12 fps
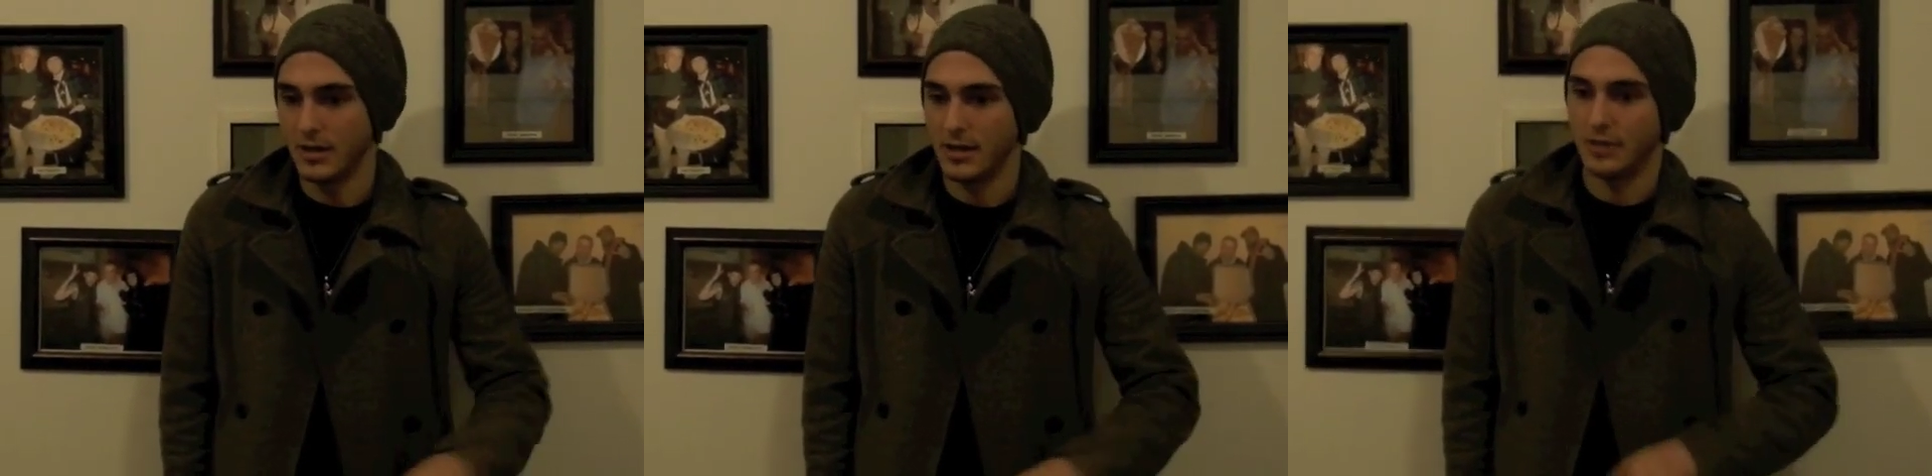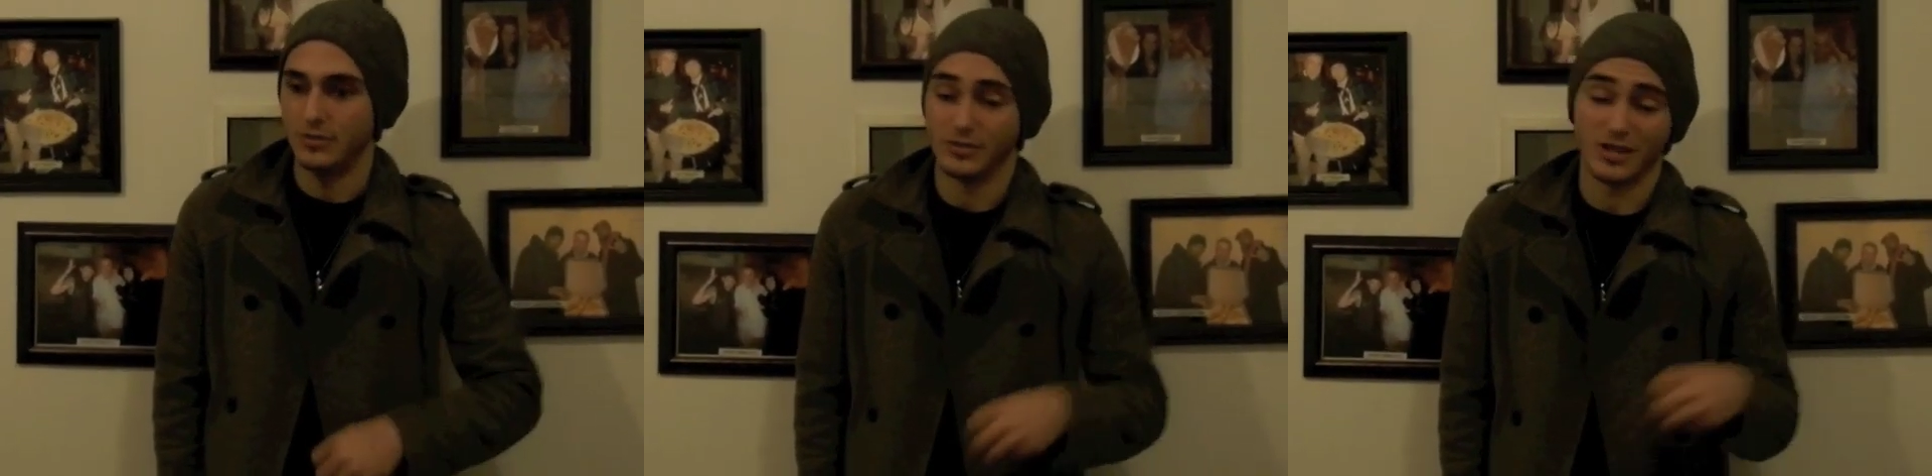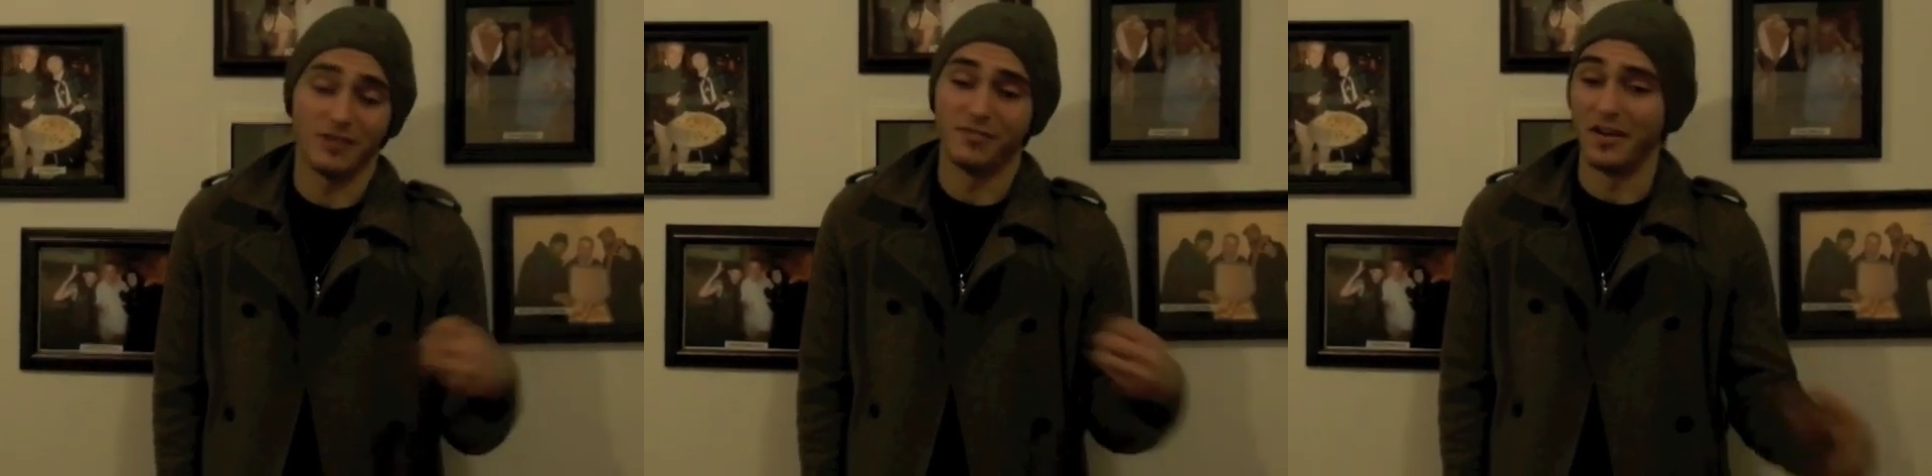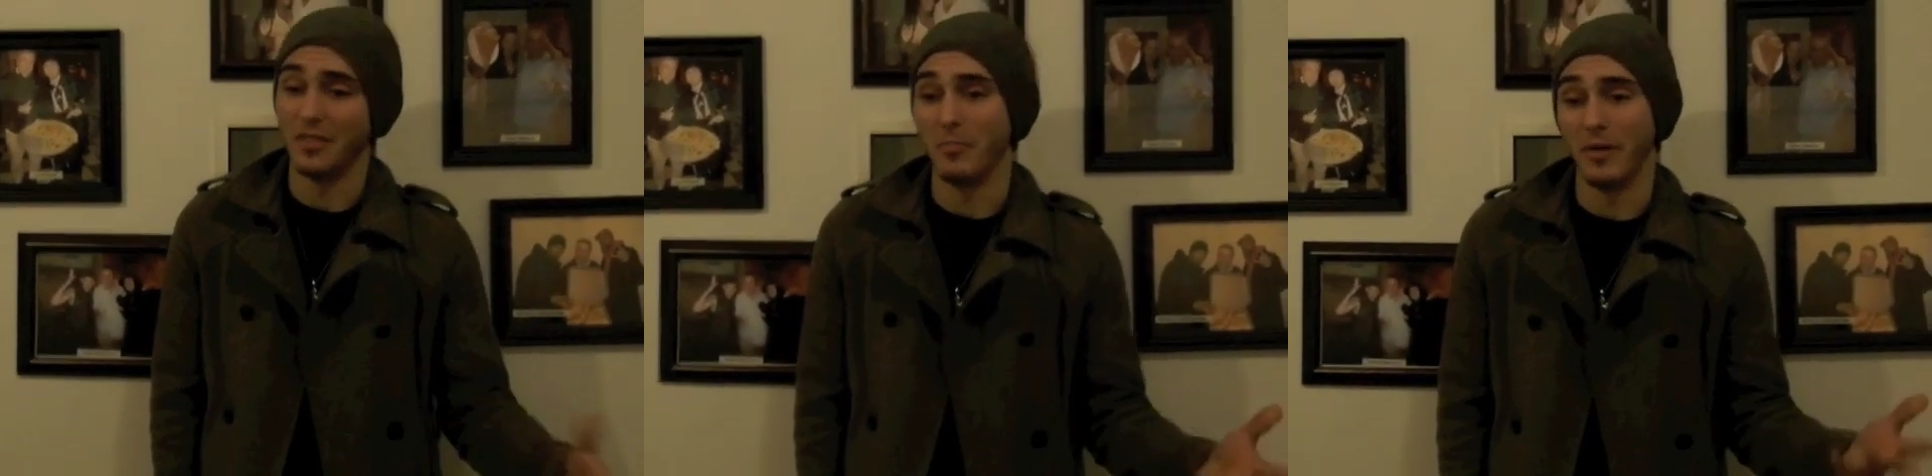and you just got to
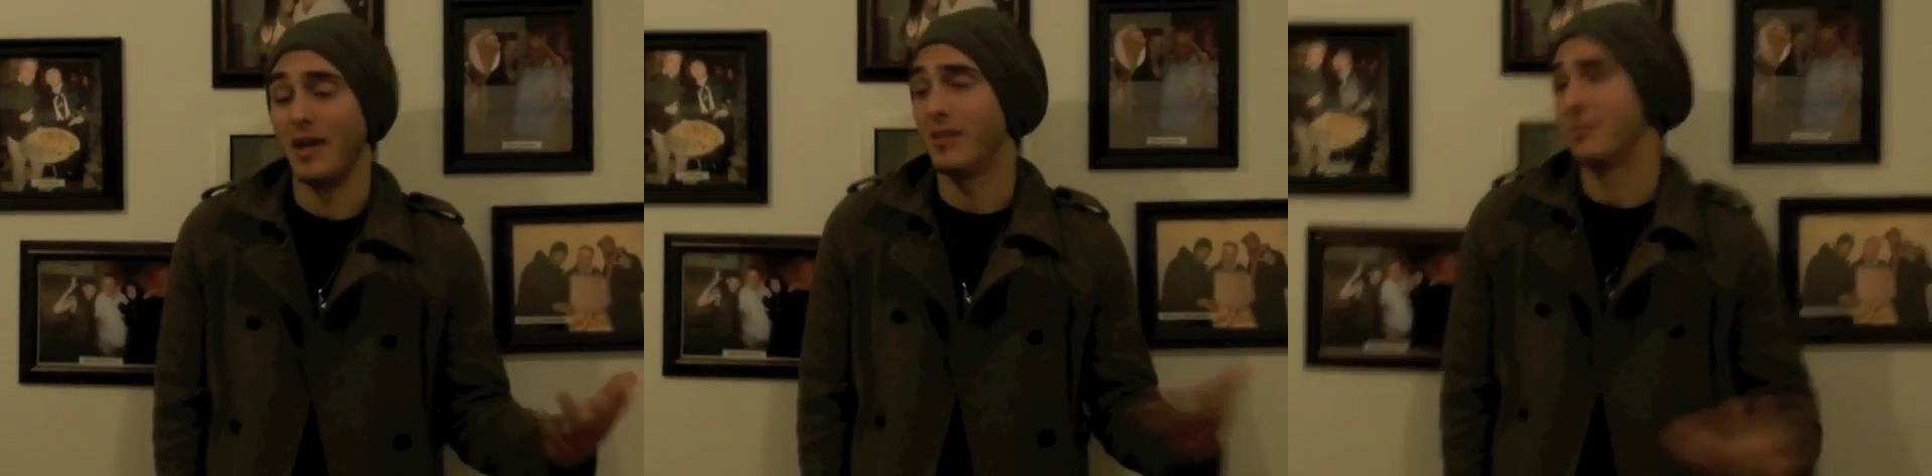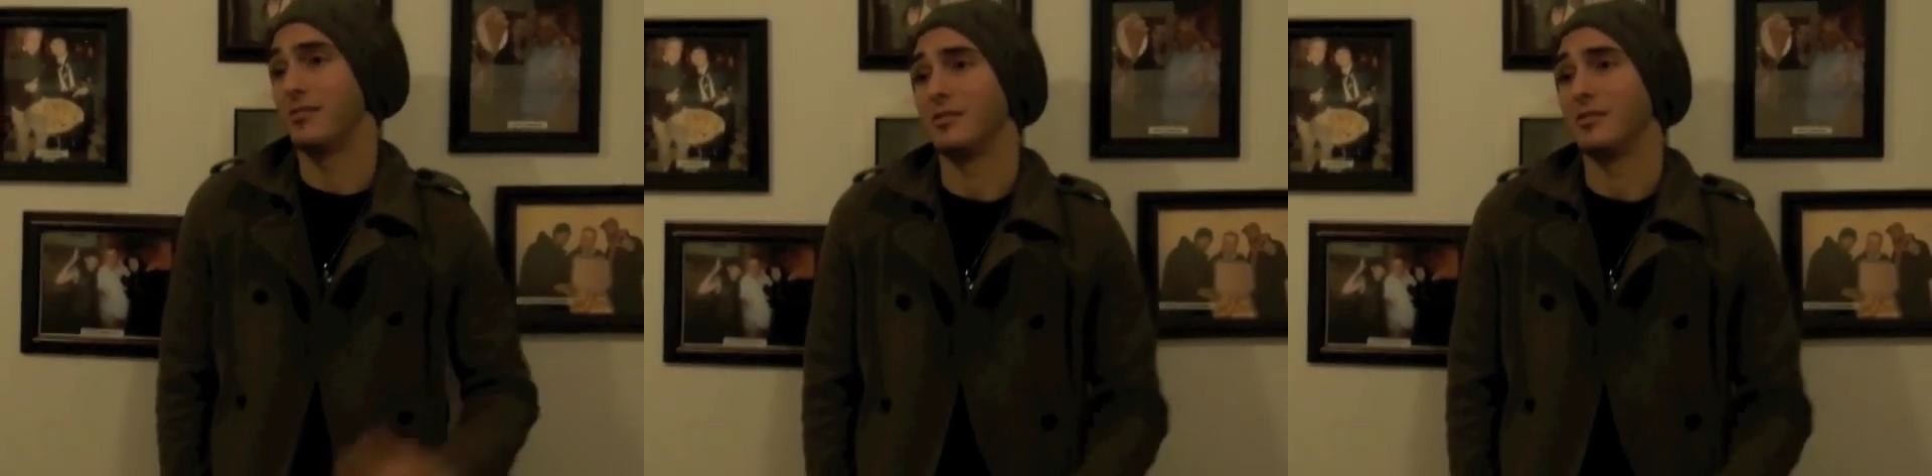find the best,